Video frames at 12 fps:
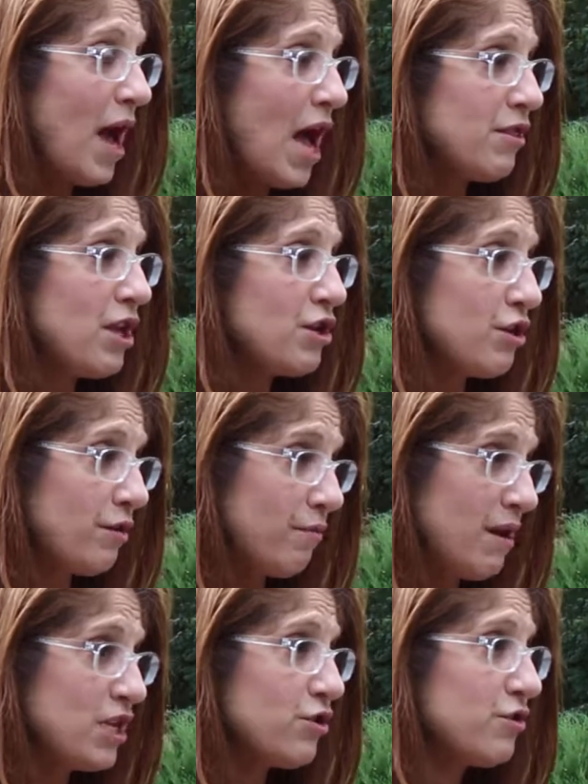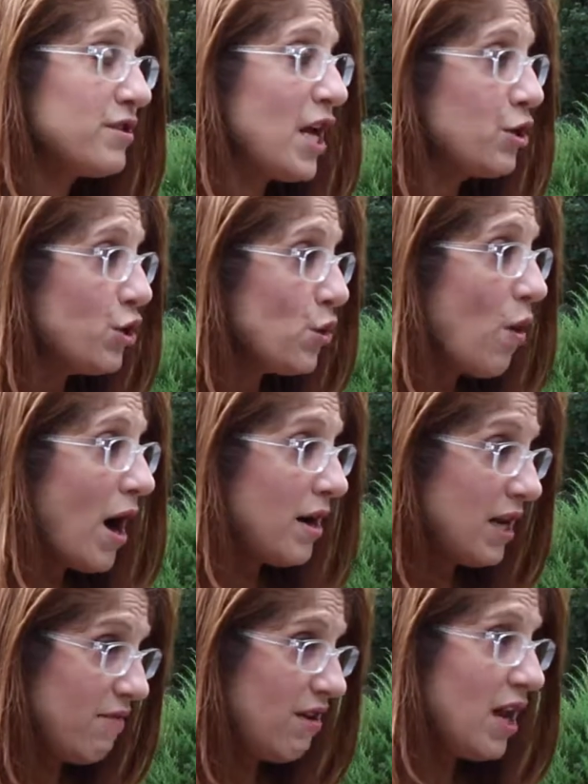and the generations that you are
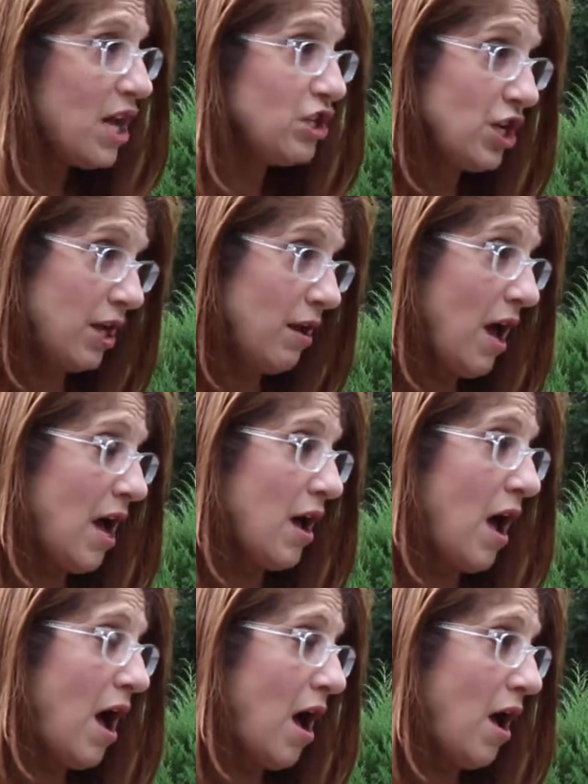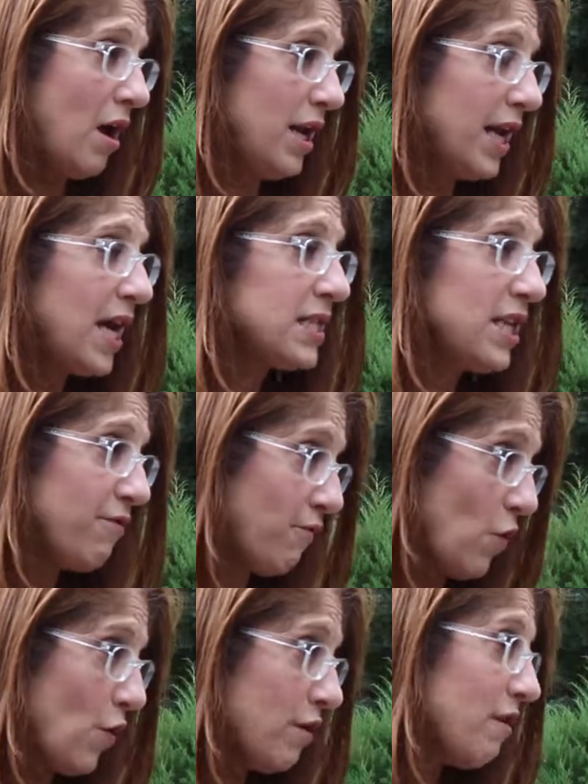leaving a legacy
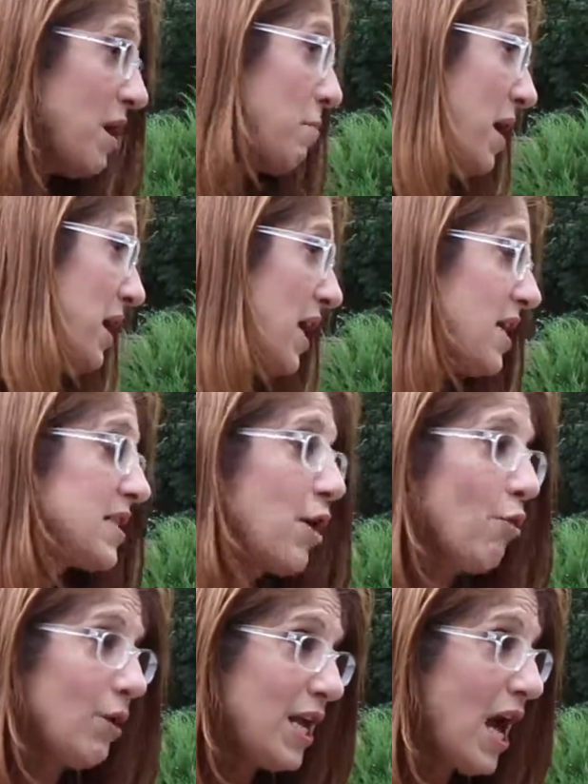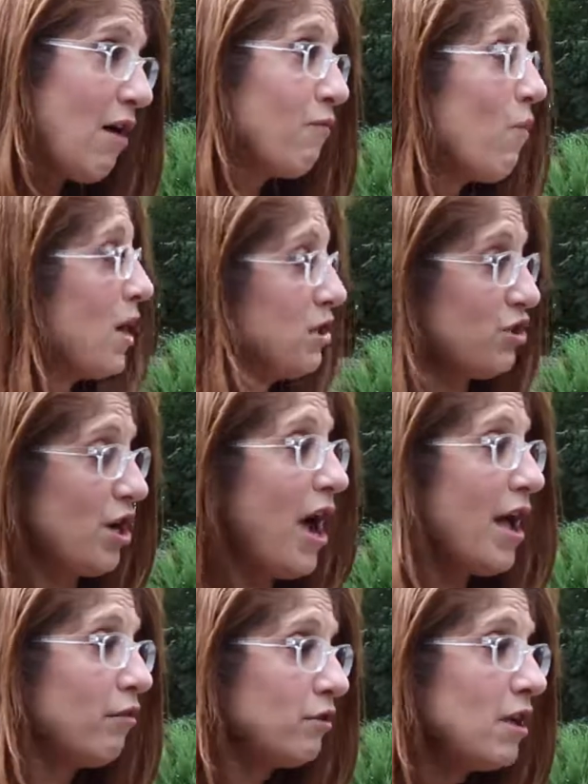for. In my case, I only have one
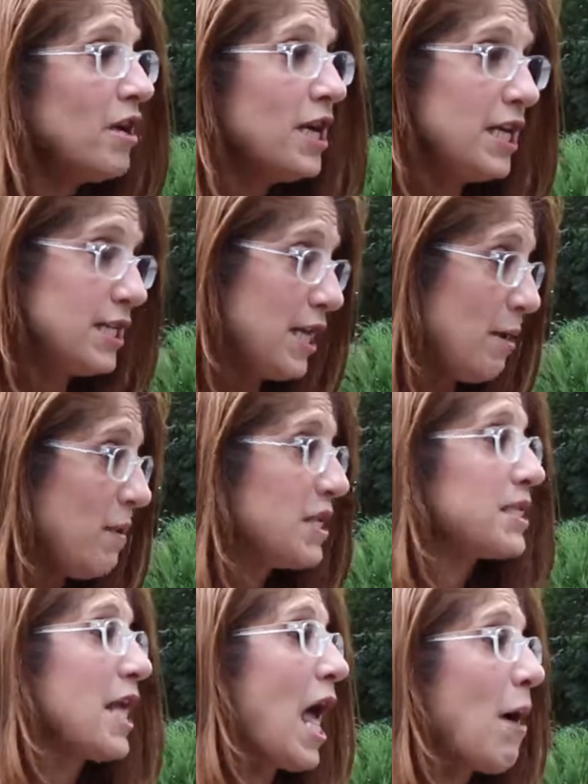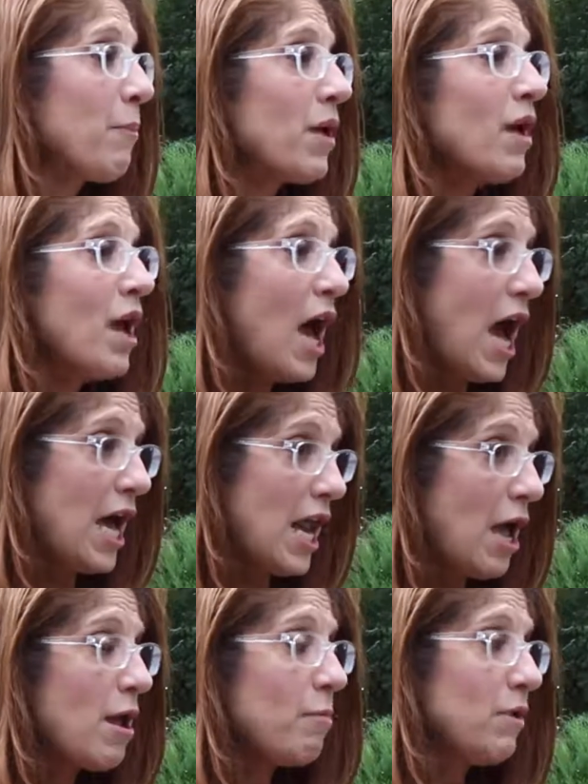child. His name is Sam, and
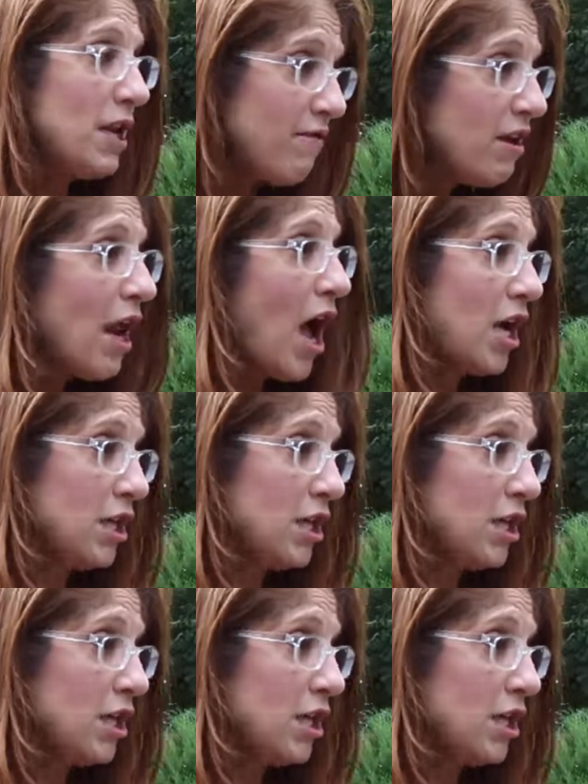I am leaving